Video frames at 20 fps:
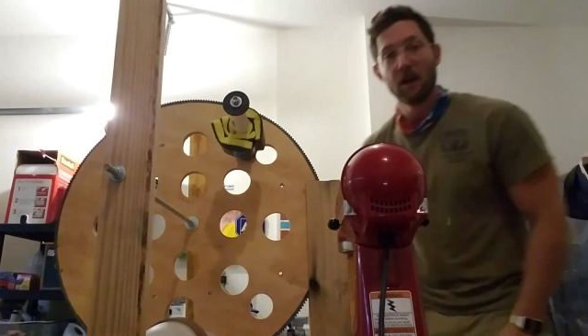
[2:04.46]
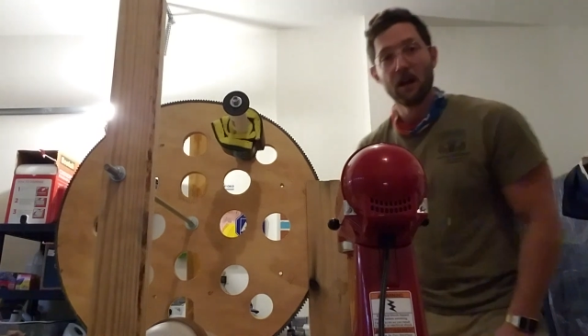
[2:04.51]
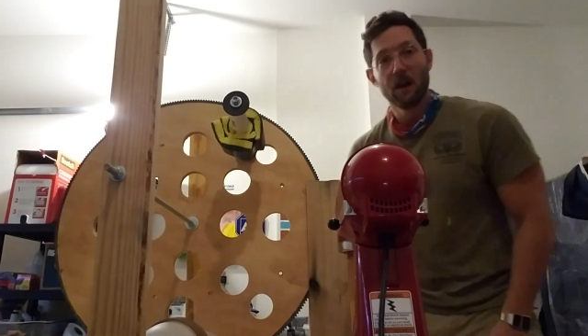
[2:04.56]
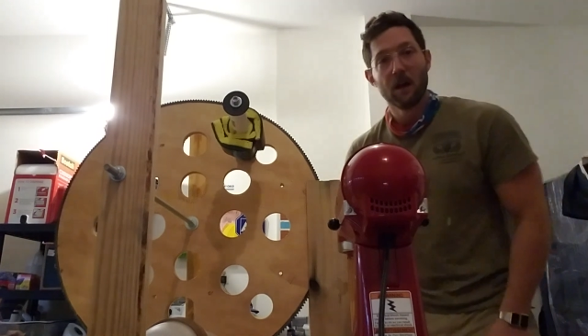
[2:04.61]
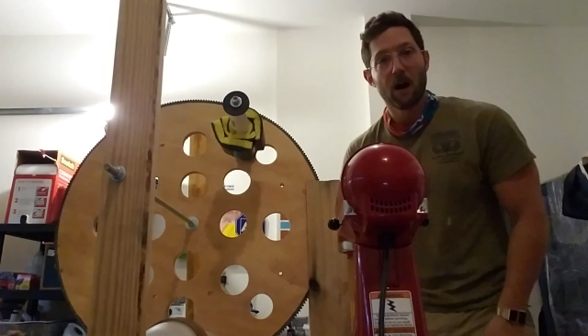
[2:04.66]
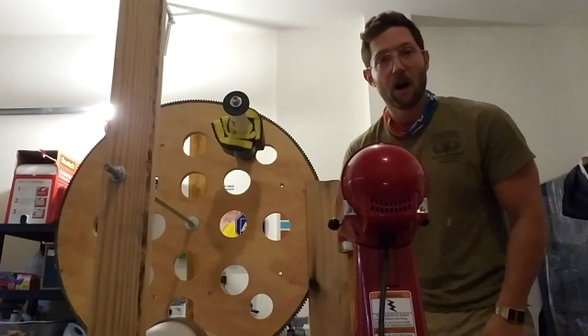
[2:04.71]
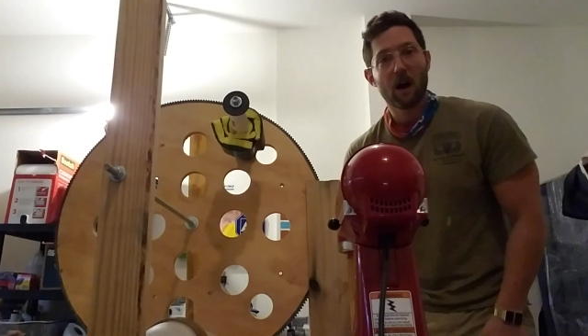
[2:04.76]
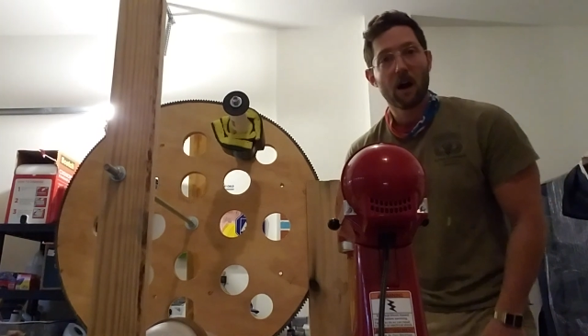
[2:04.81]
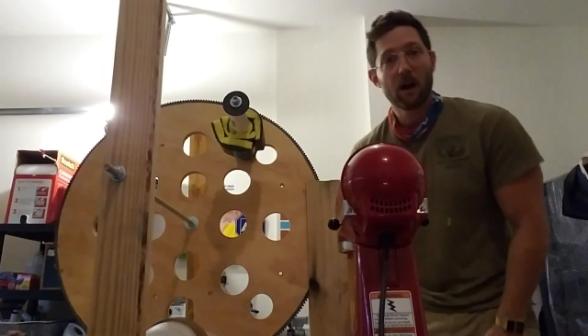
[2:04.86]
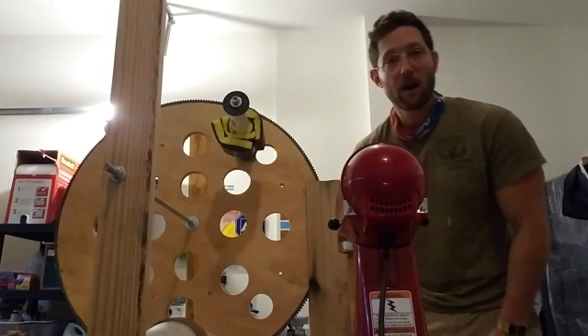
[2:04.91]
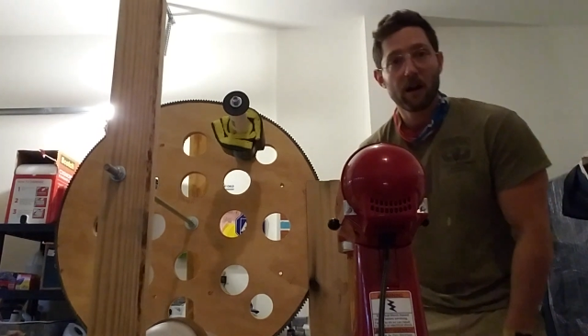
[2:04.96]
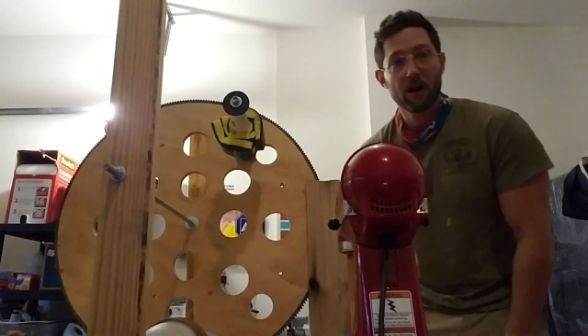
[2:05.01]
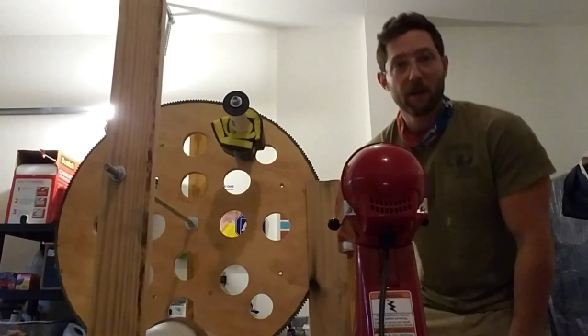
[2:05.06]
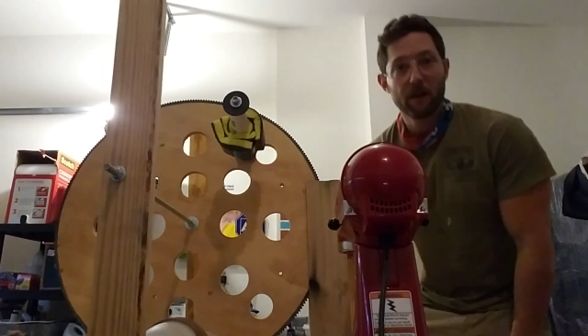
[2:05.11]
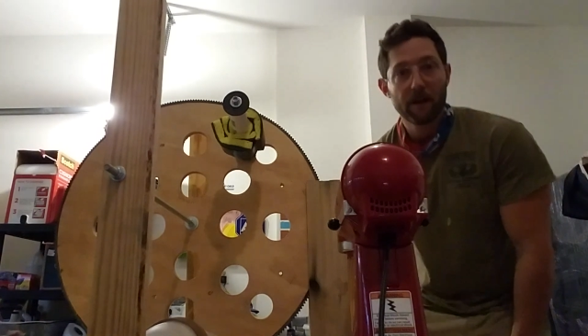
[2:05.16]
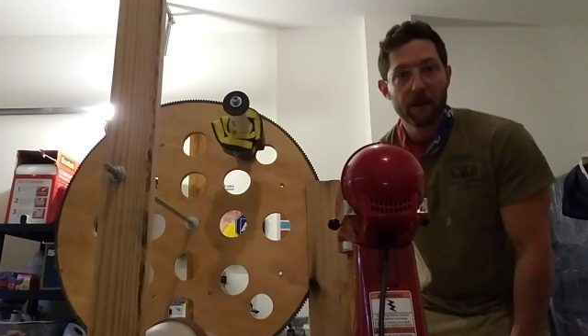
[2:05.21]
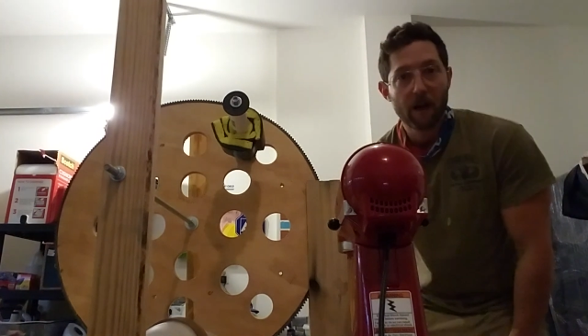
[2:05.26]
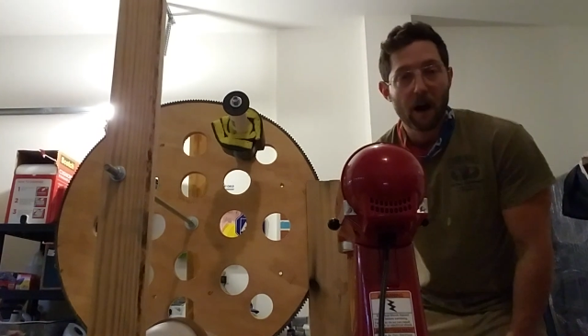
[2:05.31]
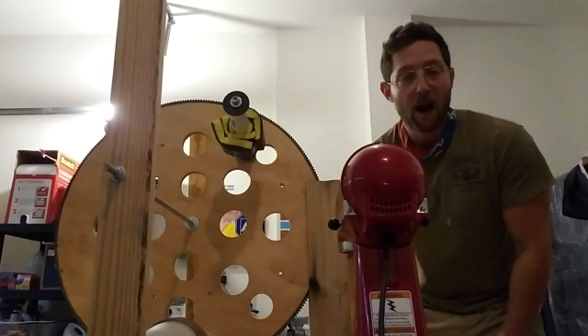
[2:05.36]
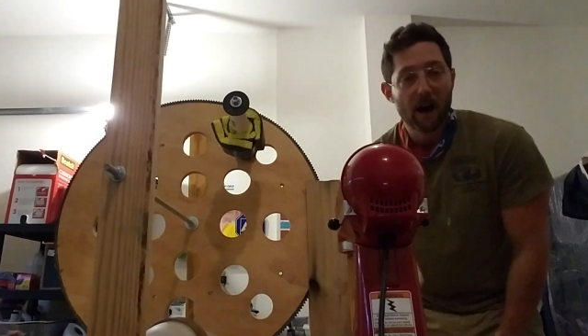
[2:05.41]

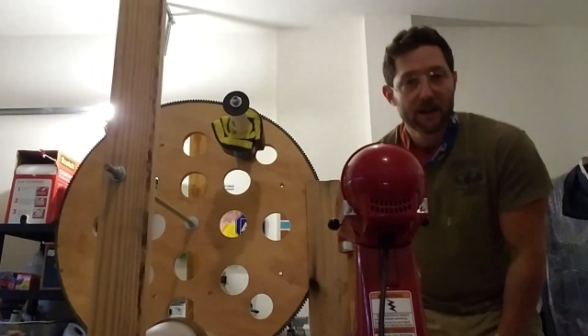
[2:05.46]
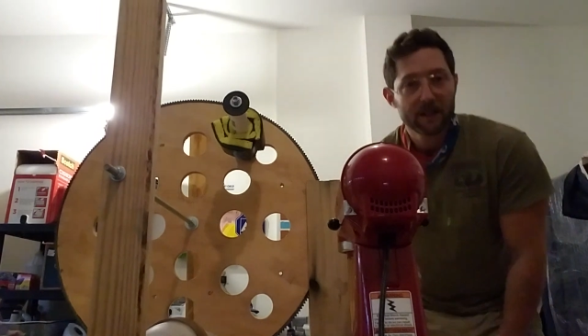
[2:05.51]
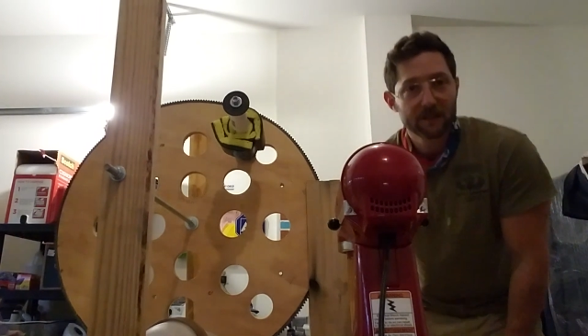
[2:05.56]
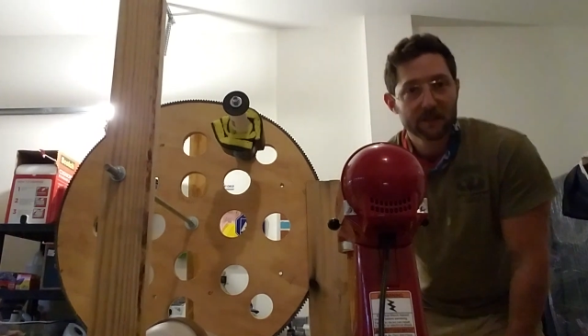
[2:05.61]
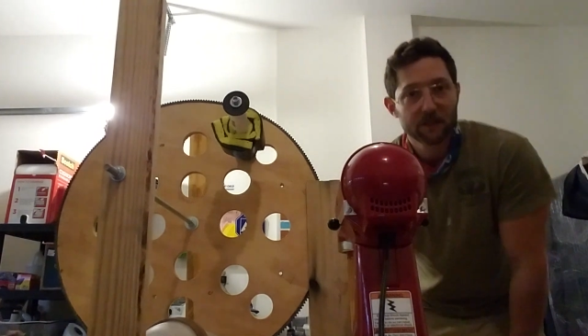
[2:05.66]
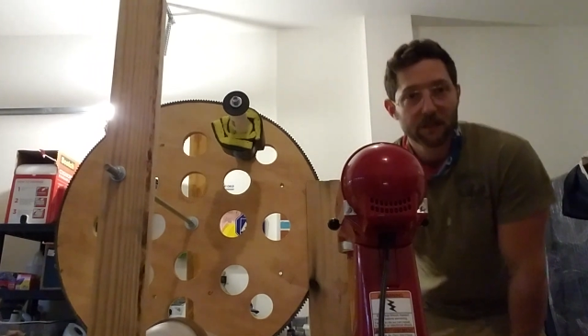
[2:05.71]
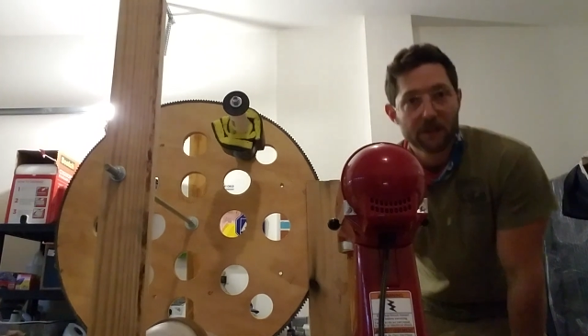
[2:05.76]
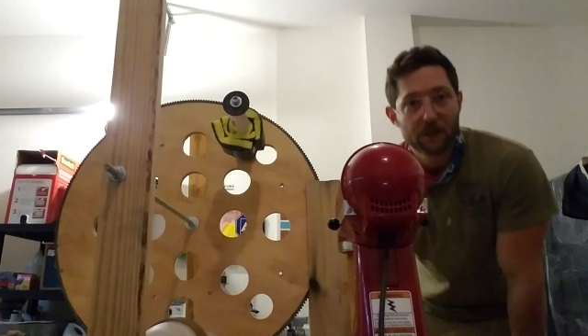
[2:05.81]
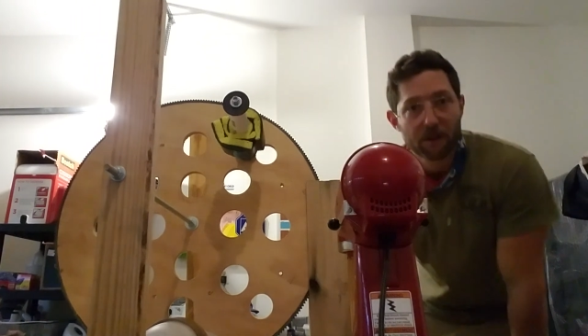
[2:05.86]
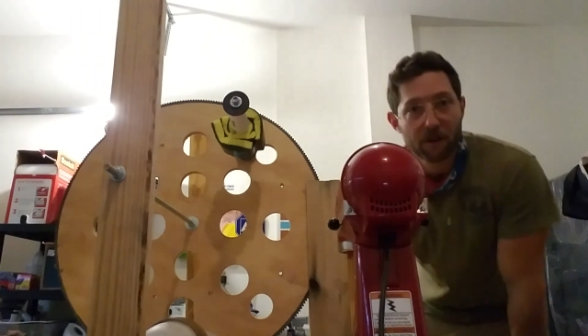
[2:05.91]
Honestly,